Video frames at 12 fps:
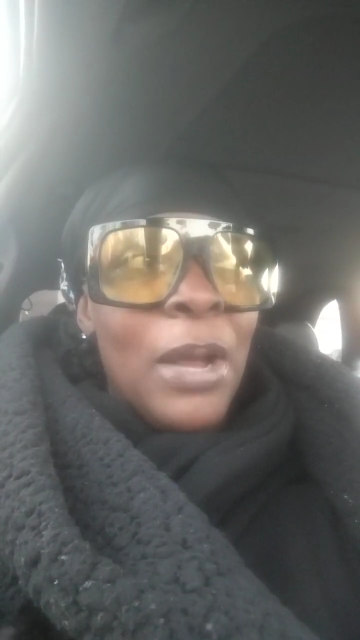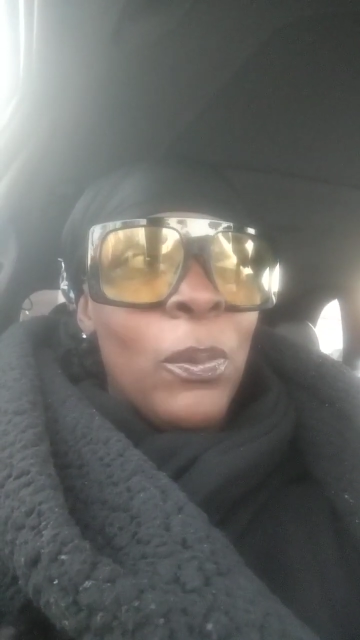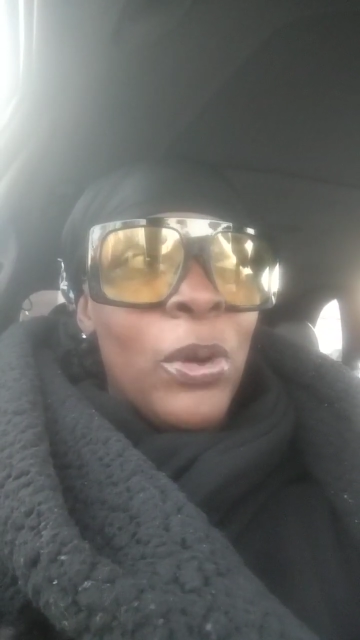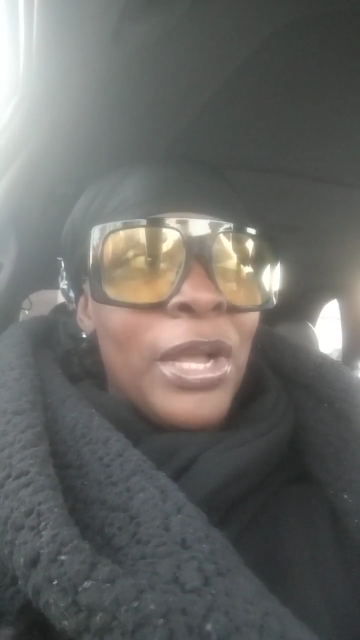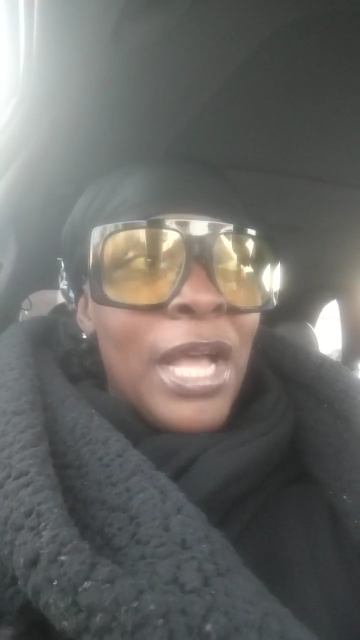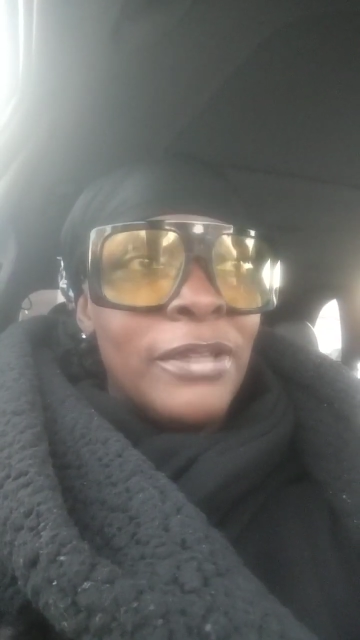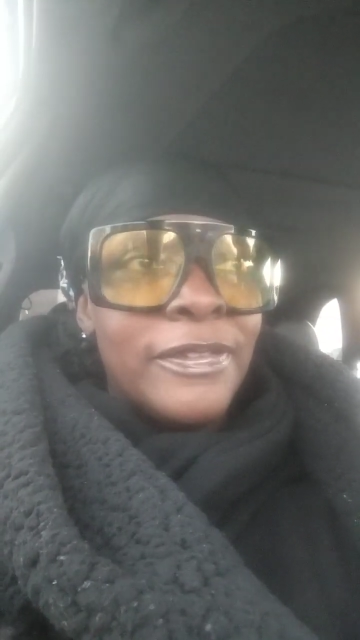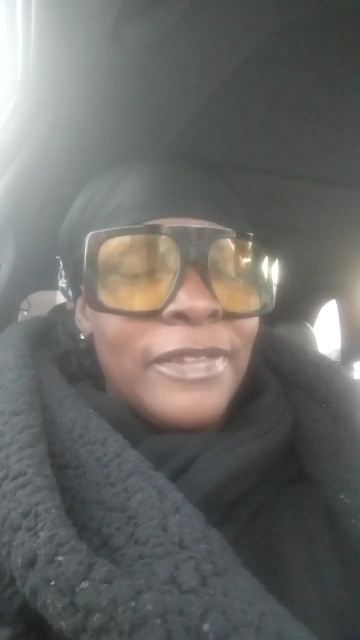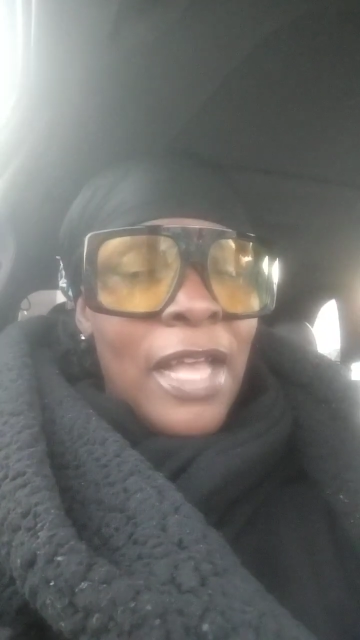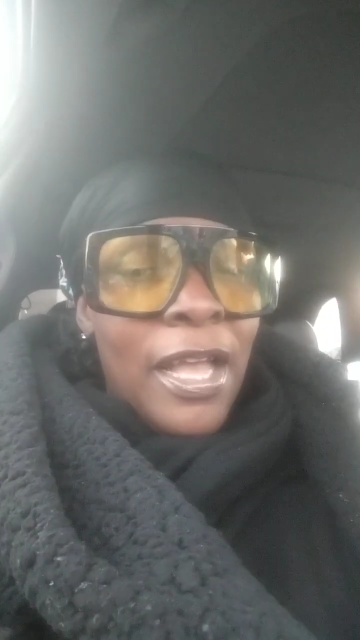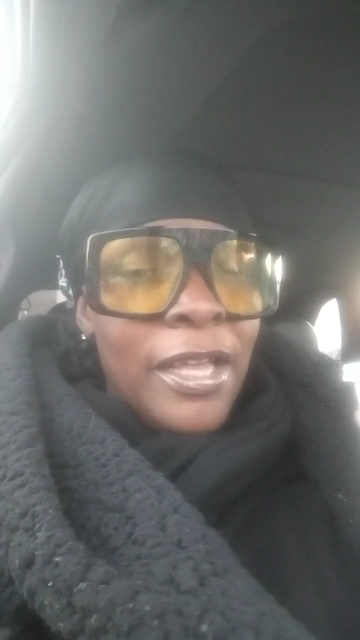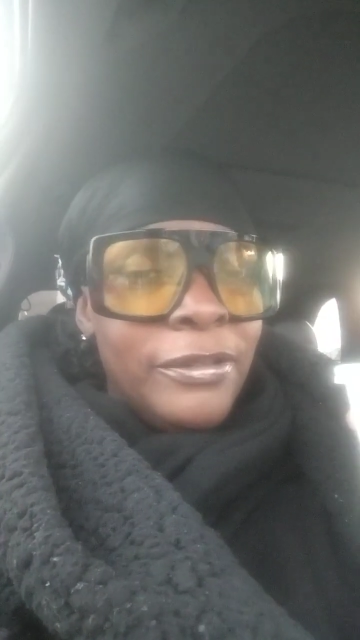that work
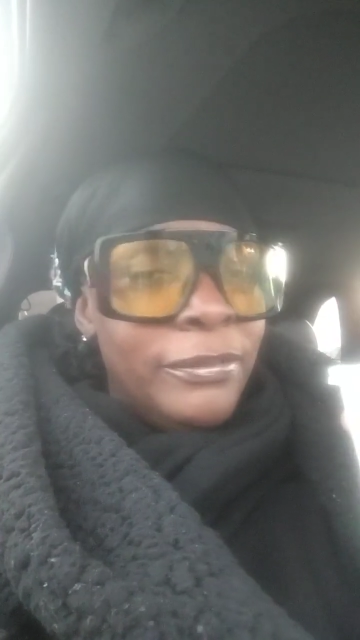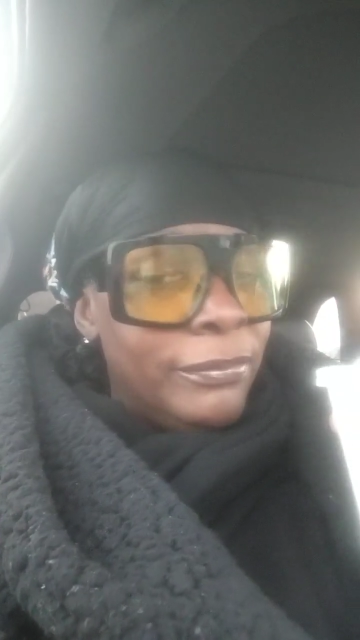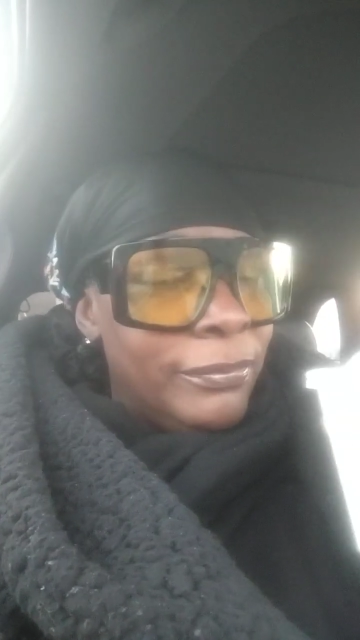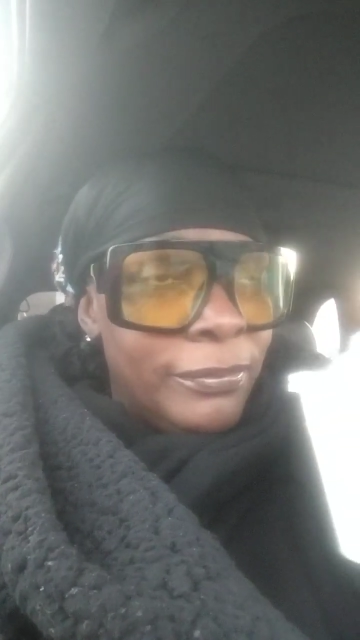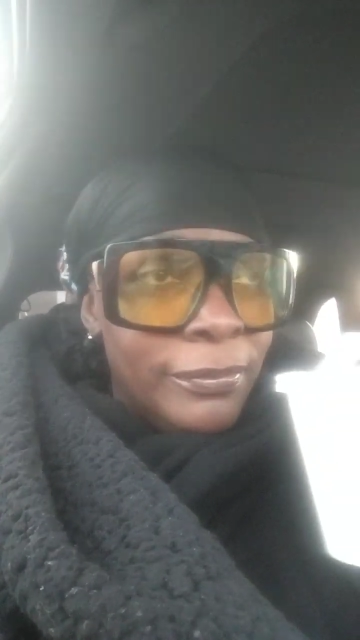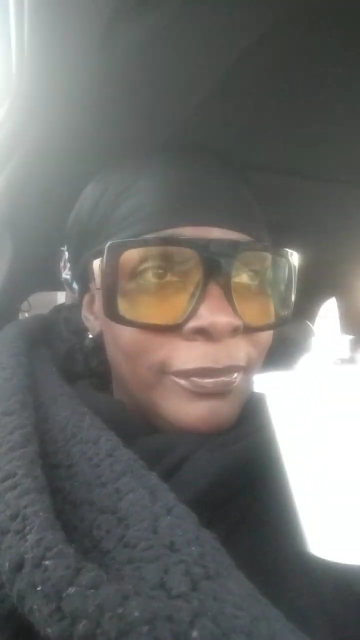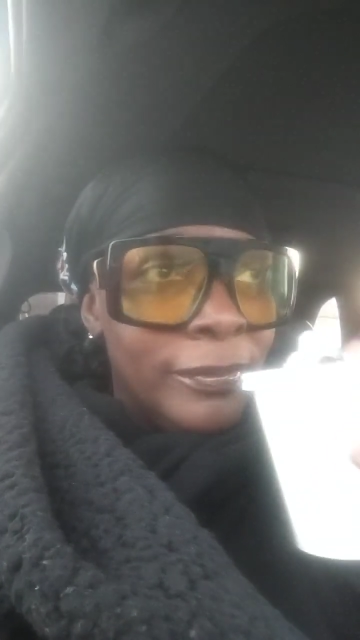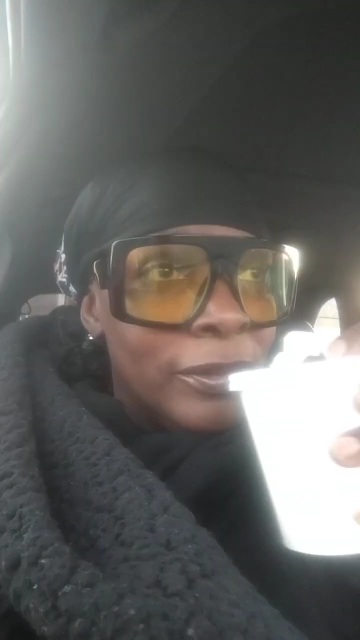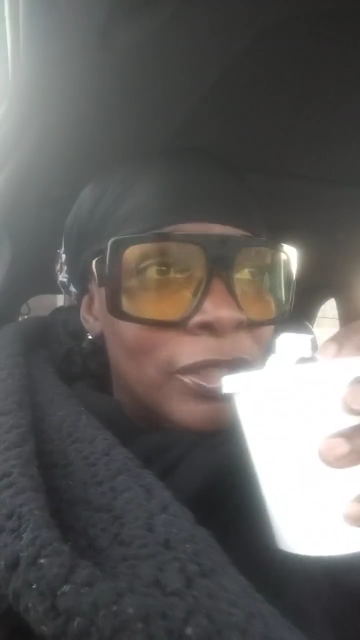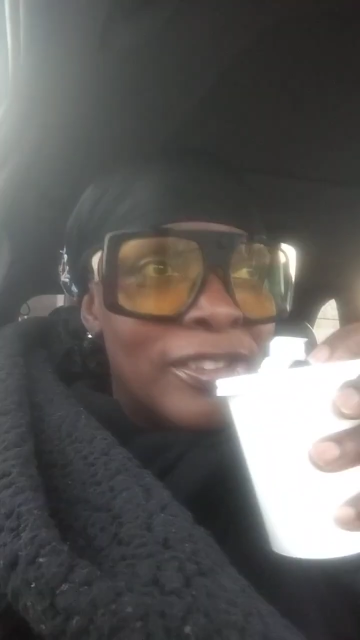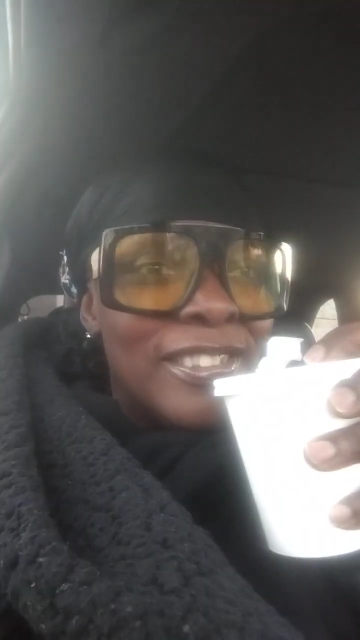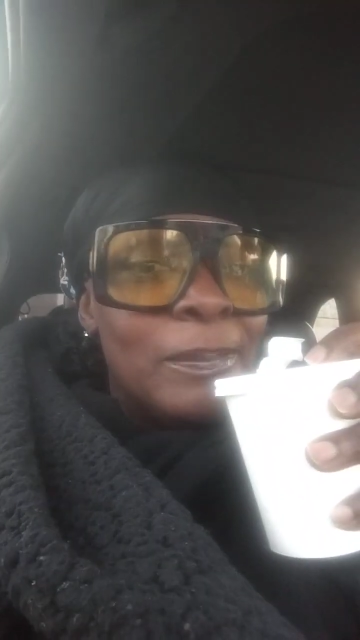outside
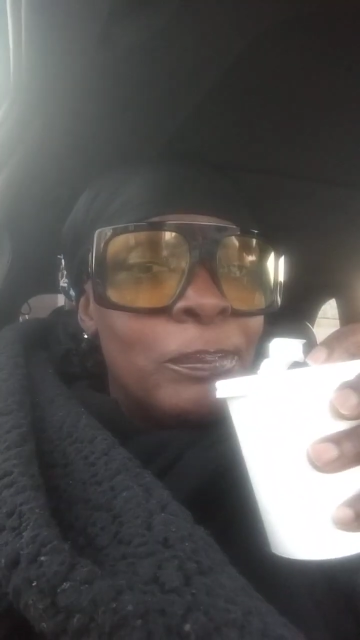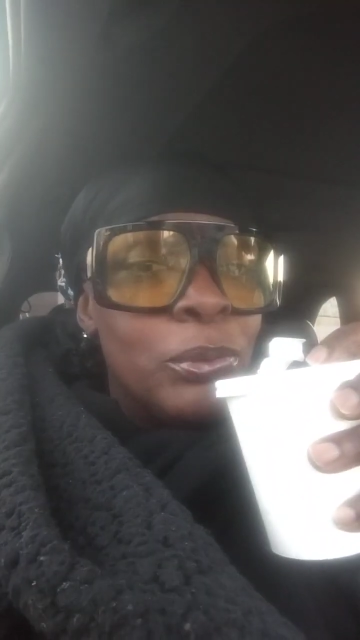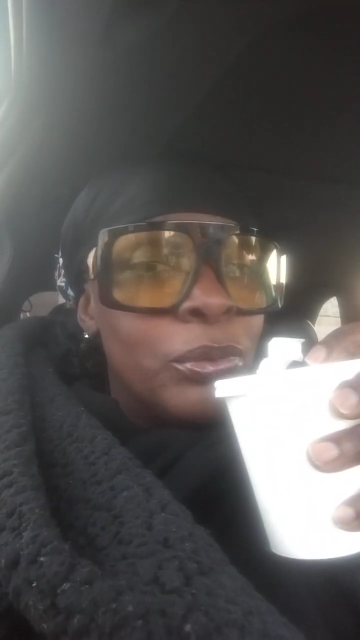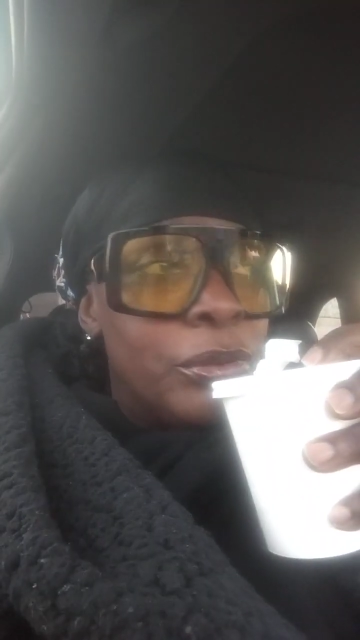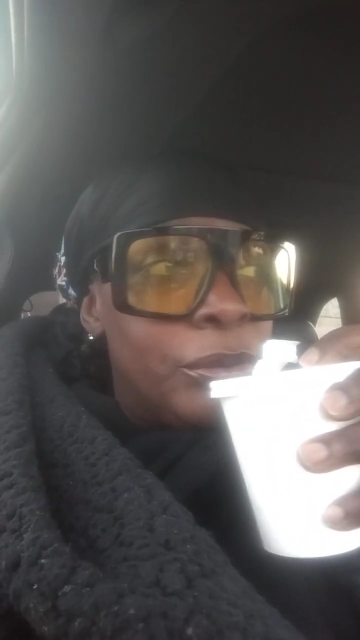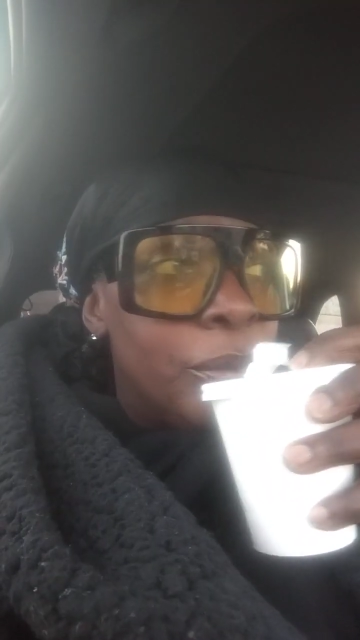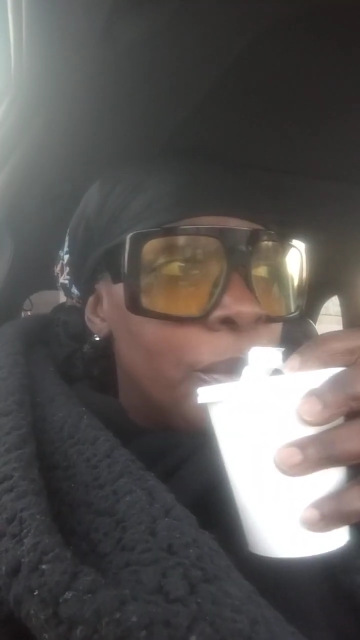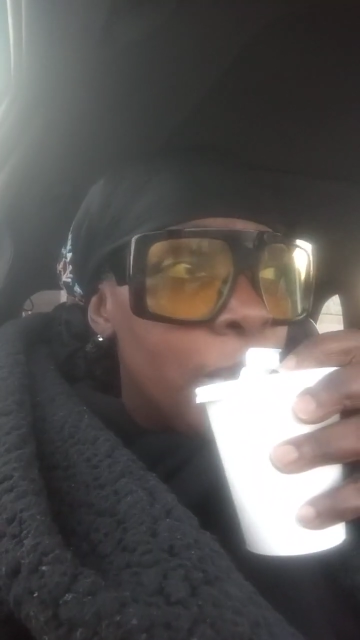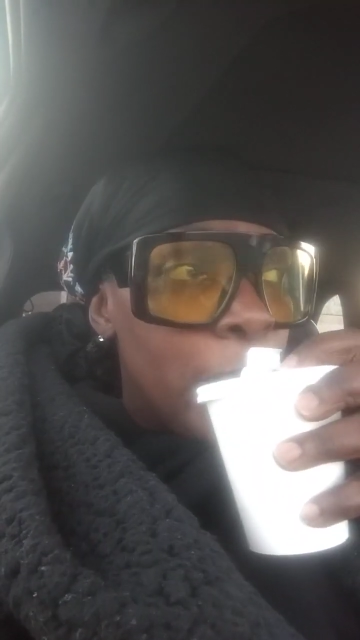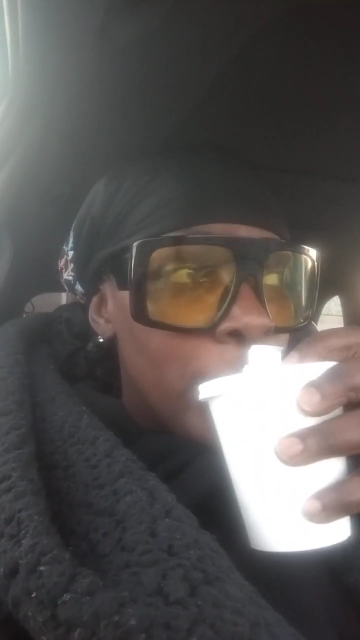because it's brutal.